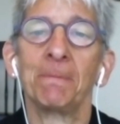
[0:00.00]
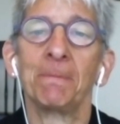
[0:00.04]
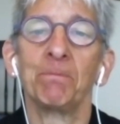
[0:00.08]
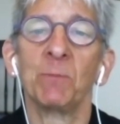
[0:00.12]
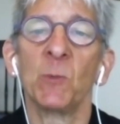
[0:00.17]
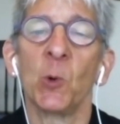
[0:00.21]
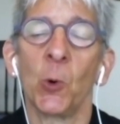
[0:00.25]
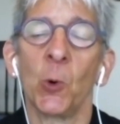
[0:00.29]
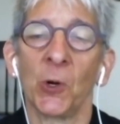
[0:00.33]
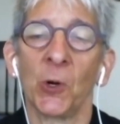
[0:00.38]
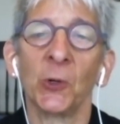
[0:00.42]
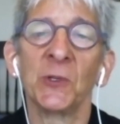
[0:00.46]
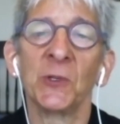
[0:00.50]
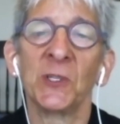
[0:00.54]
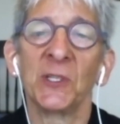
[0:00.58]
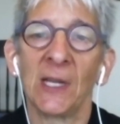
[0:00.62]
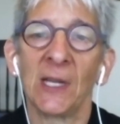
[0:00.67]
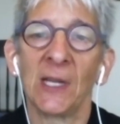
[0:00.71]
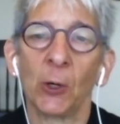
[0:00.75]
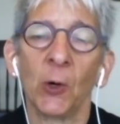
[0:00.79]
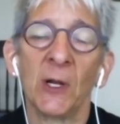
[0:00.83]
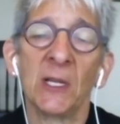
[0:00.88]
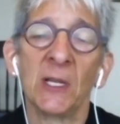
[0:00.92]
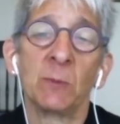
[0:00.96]

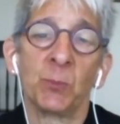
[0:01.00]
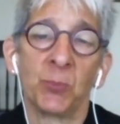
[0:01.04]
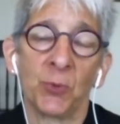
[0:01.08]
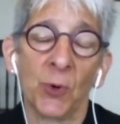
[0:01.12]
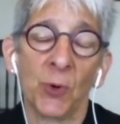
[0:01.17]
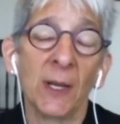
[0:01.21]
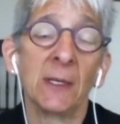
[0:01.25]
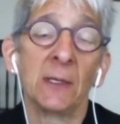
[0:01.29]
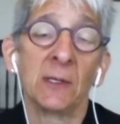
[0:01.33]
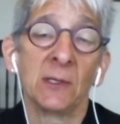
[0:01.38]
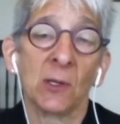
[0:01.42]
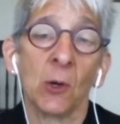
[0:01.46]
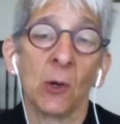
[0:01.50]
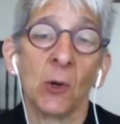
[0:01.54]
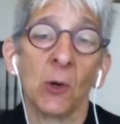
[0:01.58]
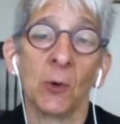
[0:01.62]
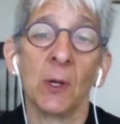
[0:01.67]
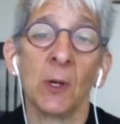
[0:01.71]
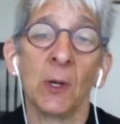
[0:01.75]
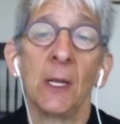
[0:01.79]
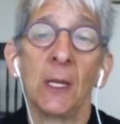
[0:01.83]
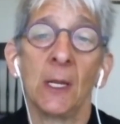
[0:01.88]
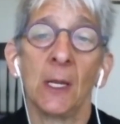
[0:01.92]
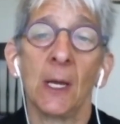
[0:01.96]
corticosteroids,
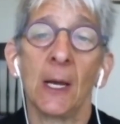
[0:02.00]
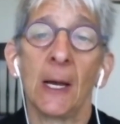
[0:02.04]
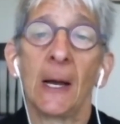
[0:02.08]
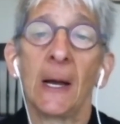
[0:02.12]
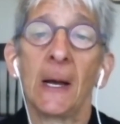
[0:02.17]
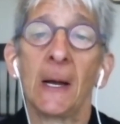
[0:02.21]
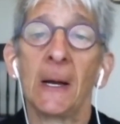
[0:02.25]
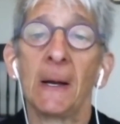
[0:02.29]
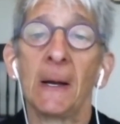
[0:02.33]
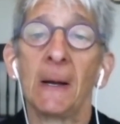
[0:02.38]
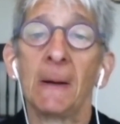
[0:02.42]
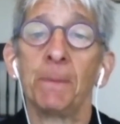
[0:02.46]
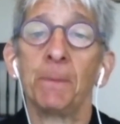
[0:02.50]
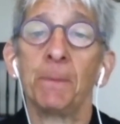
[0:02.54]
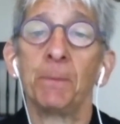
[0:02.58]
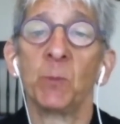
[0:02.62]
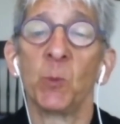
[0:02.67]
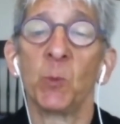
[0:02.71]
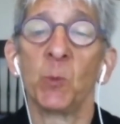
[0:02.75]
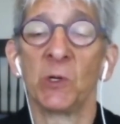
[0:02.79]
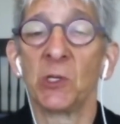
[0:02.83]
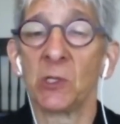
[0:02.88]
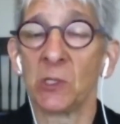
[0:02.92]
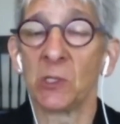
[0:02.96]
prednisone,
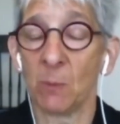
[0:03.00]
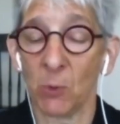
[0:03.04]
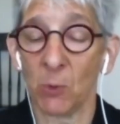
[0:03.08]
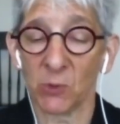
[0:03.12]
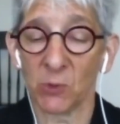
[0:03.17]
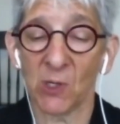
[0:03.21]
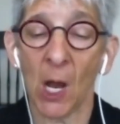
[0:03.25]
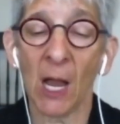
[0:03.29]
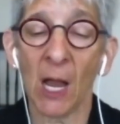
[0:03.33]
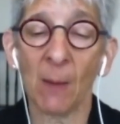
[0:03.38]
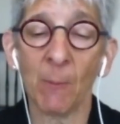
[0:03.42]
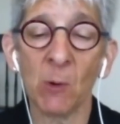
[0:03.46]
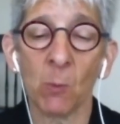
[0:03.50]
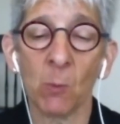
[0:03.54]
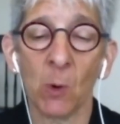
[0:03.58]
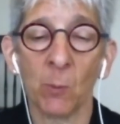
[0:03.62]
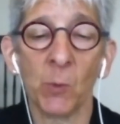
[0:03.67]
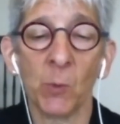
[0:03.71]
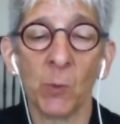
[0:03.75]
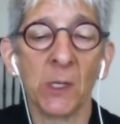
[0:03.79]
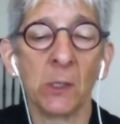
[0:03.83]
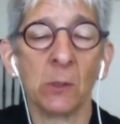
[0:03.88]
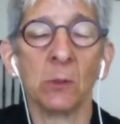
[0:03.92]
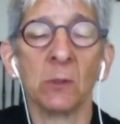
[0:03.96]
which is the most common one
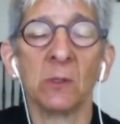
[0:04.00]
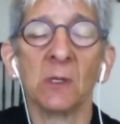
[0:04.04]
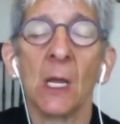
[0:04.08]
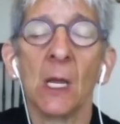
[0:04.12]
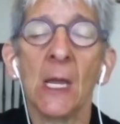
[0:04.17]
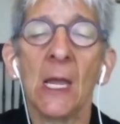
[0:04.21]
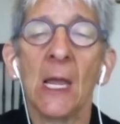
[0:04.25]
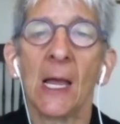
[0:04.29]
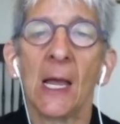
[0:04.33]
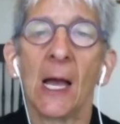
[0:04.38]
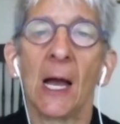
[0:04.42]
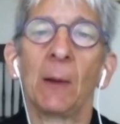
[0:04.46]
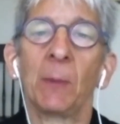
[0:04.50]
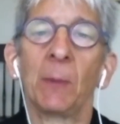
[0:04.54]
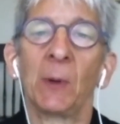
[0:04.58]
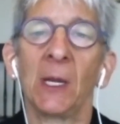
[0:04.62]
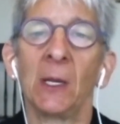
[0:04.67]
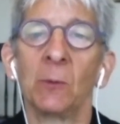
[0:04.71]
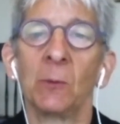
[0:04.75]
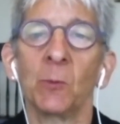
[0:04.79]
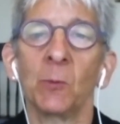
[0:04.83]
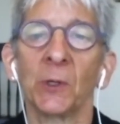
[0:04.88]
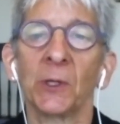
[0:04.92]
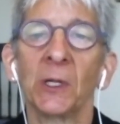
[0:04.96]
we use,
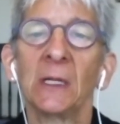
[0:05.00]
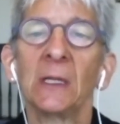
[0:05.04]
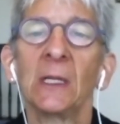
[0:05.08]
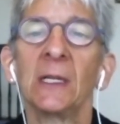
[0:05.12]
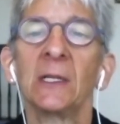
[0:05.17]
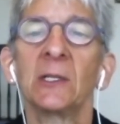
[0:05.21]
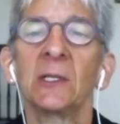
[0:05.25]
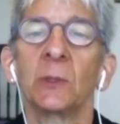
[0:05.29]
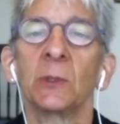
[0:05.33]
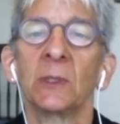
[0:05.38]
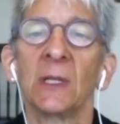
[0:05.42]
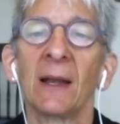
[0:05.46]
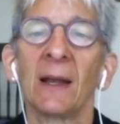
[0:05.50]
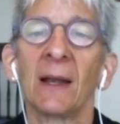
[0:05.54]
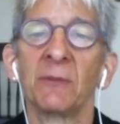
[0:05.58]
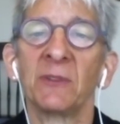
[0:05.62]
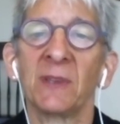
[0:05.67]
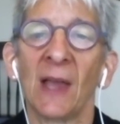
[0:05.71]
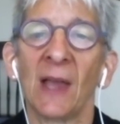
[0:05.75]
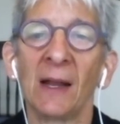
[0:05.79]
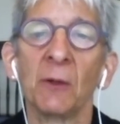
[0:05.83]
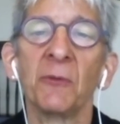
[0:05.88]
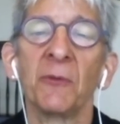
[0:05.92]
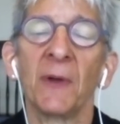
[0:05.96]
can really lead to a lot of
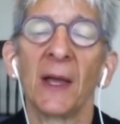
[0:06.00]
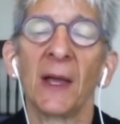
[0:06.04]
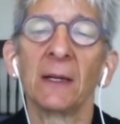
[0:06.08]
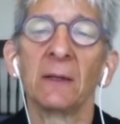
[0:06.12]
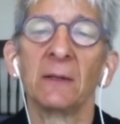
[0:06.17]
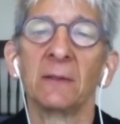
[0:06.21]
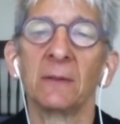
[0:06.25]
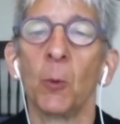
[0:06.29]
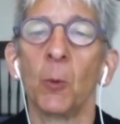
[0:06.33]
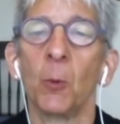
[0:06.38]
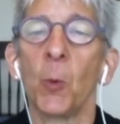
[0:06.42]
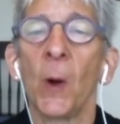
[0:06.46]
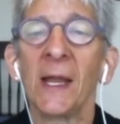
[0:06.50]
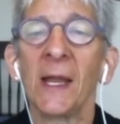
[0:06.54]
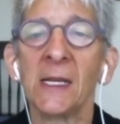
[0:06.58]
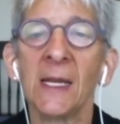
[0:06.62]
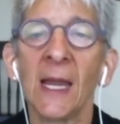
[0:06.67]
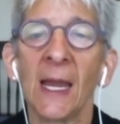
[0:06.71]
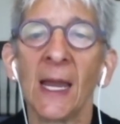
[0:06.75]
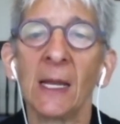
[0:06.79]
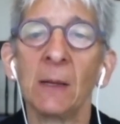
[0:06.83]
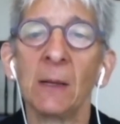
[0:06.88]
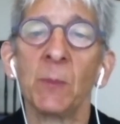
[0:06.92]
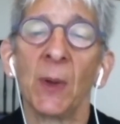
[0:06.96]
side effects. Weight
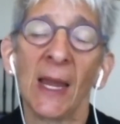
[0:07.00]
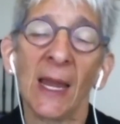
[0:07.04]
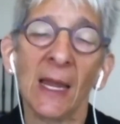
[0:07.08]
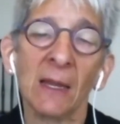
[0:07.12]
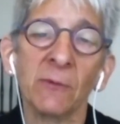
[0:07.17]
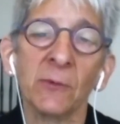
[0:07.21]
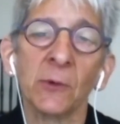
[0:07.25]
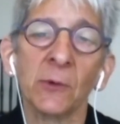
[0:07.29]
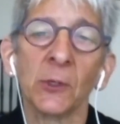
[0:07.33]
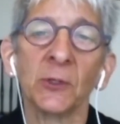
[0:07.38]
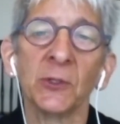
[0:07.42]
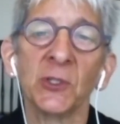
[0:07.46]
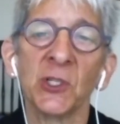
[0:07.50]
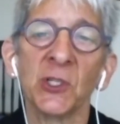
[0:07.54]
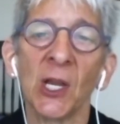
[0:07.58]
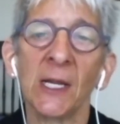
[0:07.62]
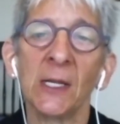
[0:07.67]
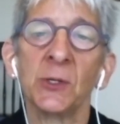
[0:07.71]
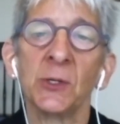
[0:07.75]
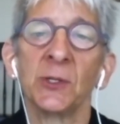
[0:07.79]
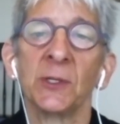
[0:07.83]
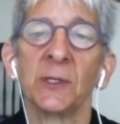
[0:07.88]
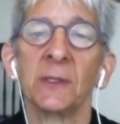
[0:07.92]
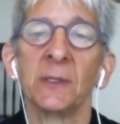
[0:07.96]
gain, behavioral
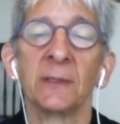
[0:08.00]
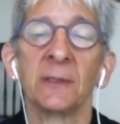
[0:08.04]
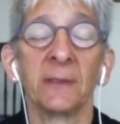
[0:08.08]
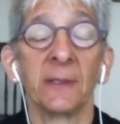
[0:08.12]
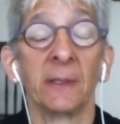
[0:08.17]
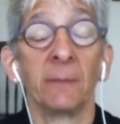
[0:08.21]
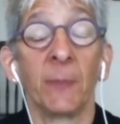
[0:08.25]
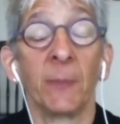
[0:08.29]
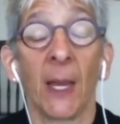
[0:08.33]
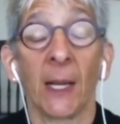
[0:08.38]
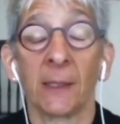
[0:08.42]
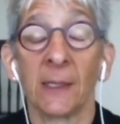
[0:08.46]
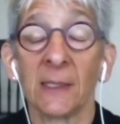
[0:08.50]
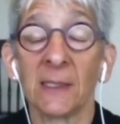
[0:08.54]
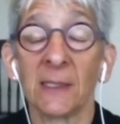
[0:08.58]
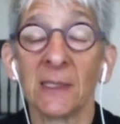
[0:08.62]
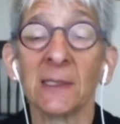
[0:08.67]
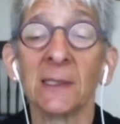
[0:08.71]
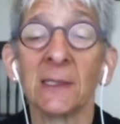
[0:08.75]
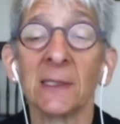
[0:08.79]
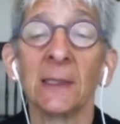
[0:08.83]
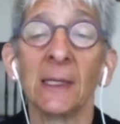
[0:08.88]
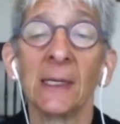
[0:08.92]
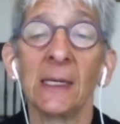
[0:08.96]
changes, impacting
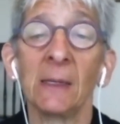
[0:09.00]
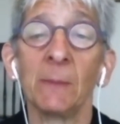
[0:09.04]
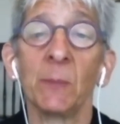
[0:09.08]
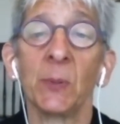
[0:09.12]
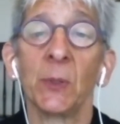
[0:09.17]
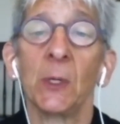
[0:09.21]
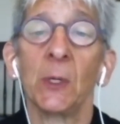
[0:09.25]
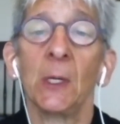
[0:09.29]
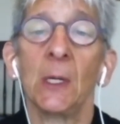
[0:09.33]
sleep,